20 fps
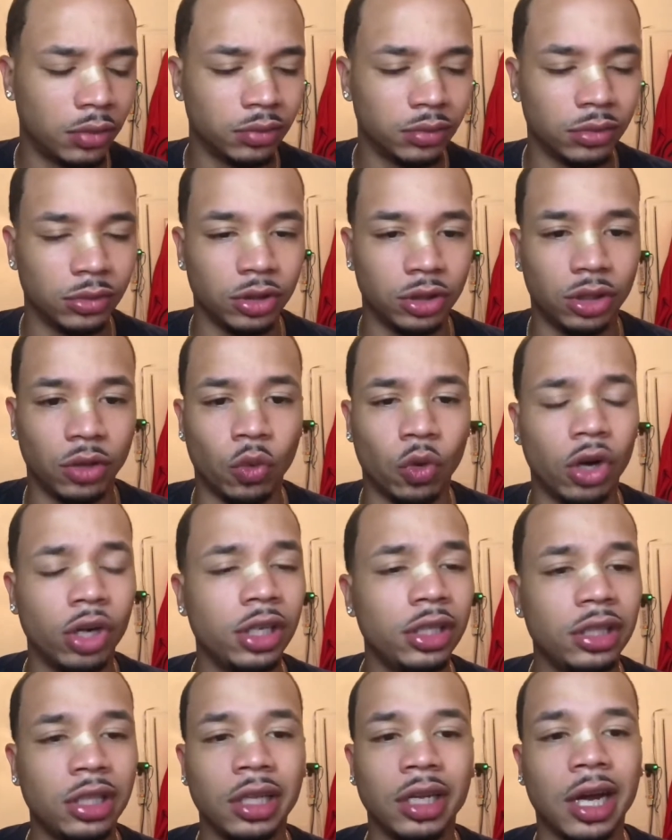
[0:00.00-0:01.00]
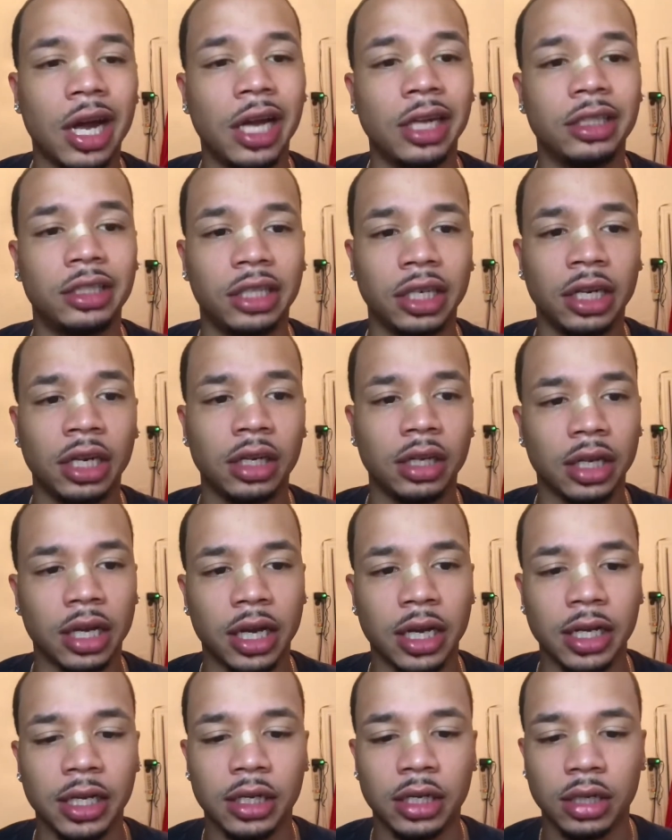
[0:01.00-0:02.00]
The only thing I didn't
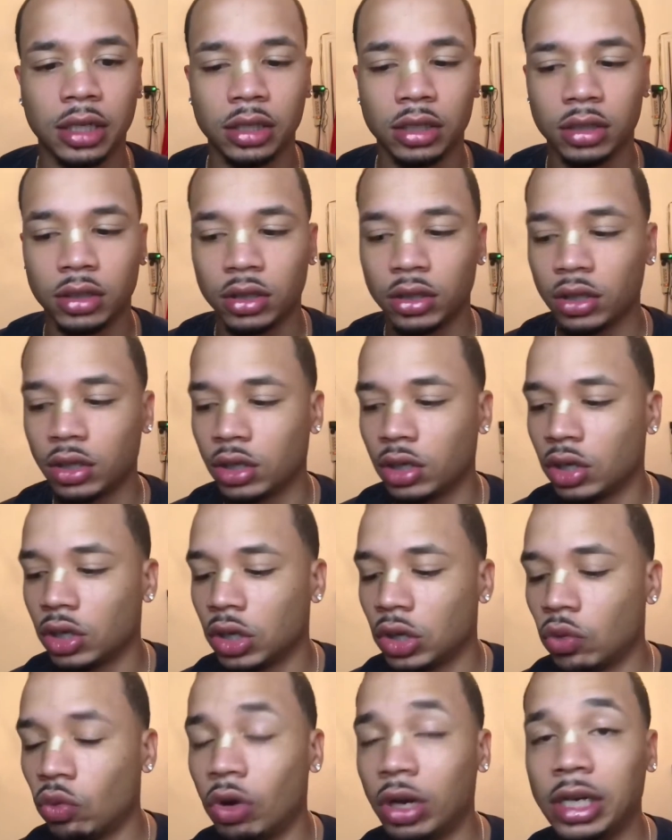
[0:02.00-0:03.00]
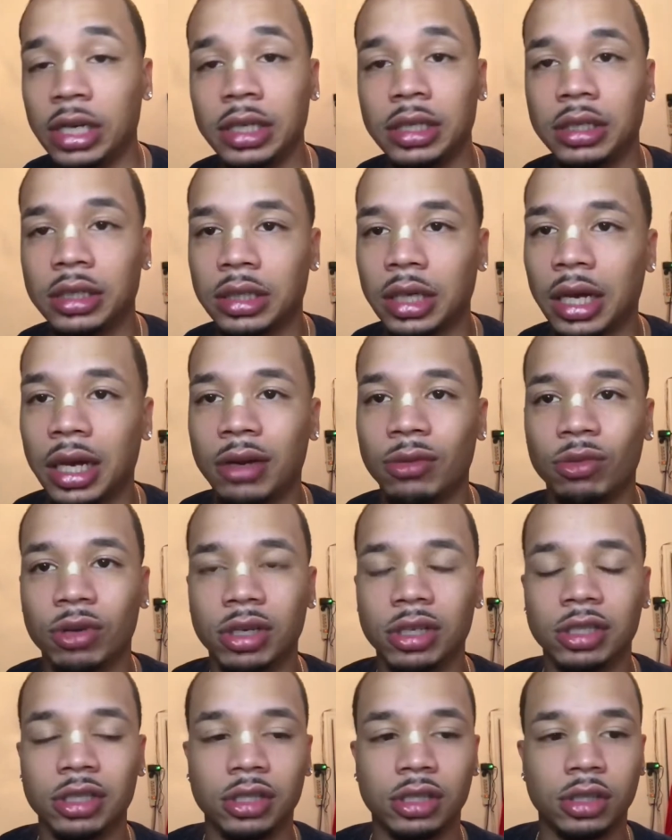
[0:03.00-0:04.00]
like what he said
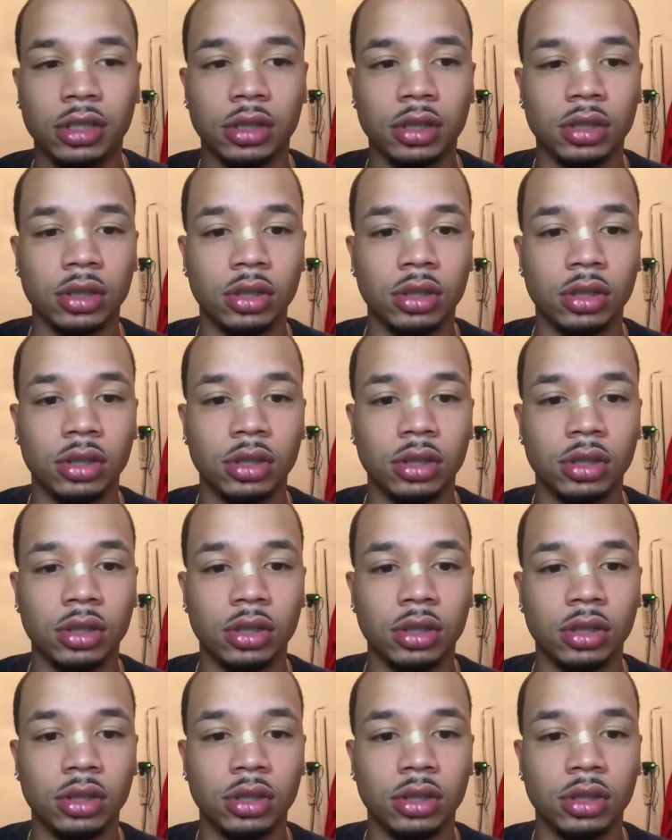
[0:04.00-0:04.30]
was,